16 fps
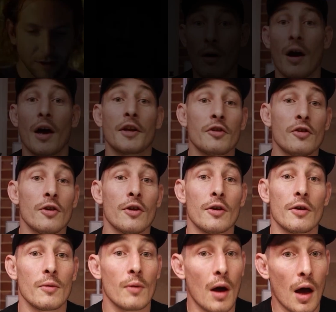But I
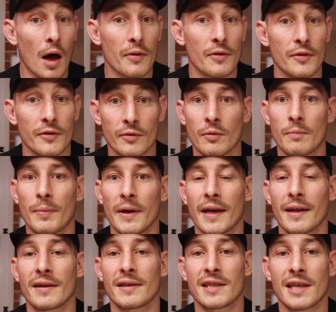knew others would be in a